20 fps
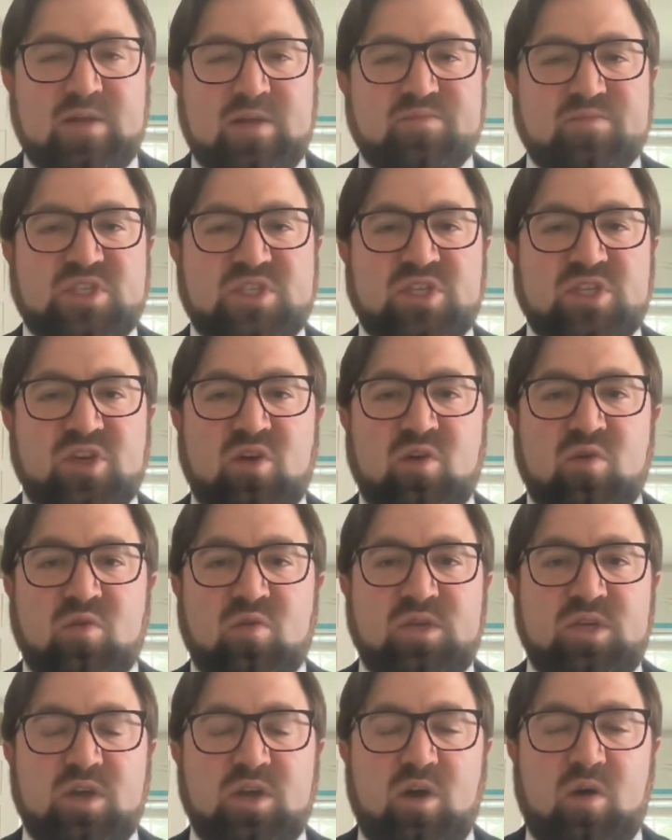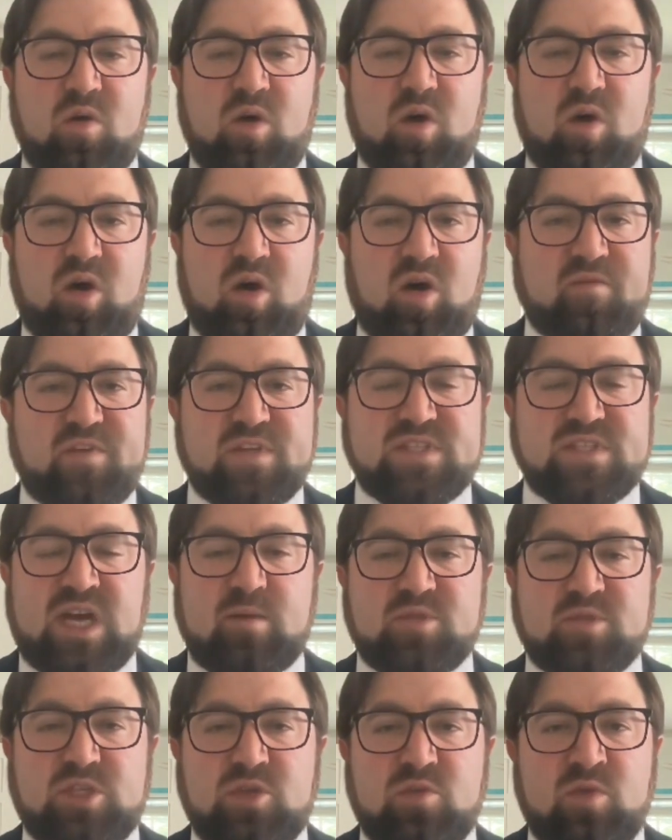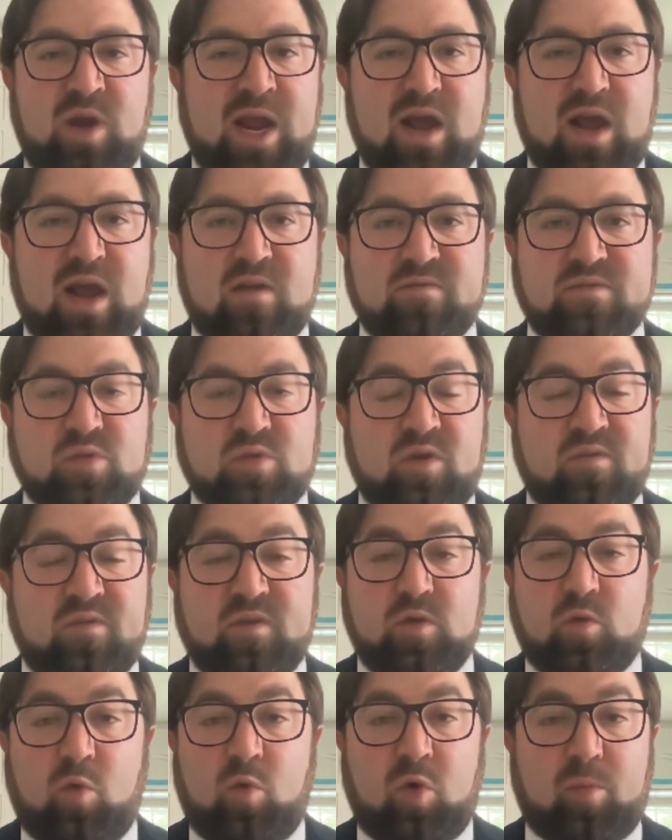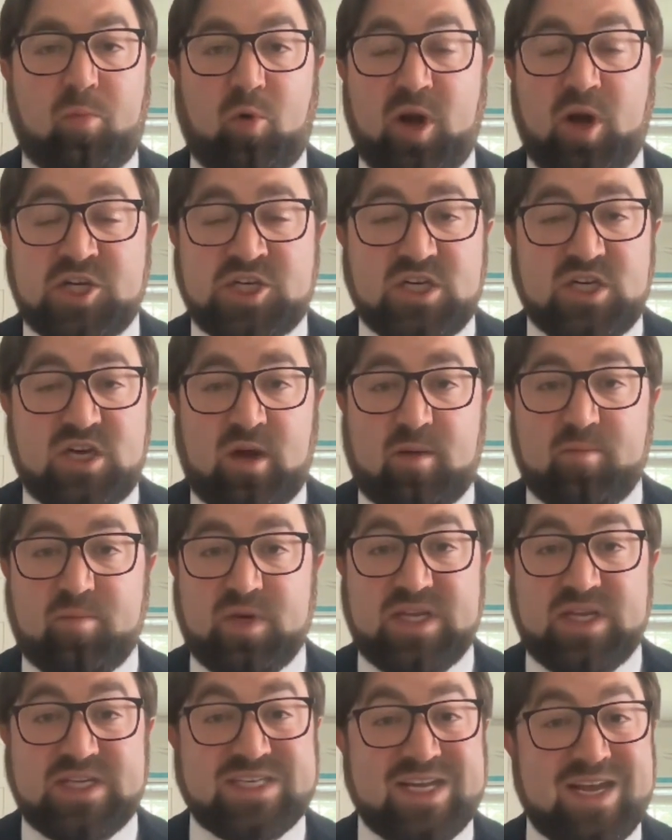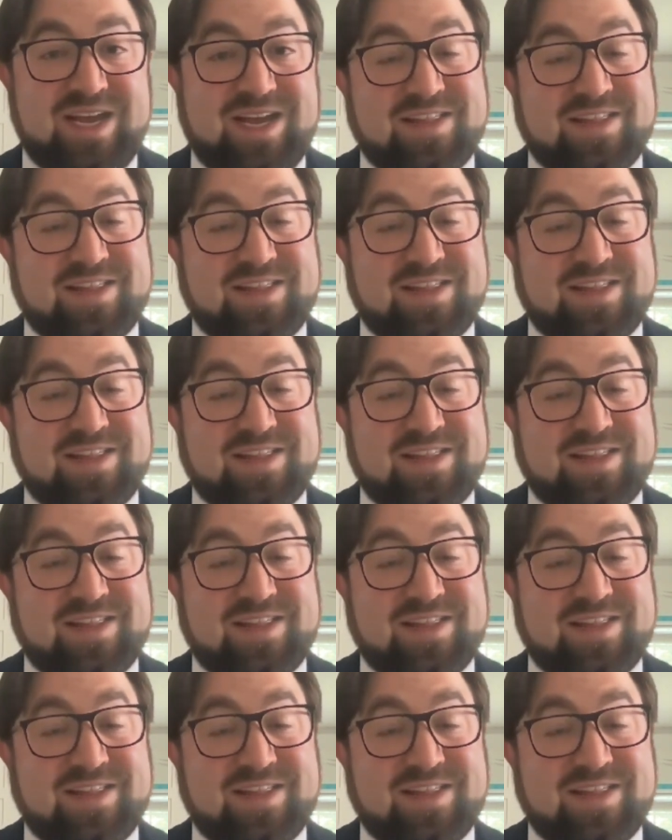And so, oftentimes you have sort of incorporation companies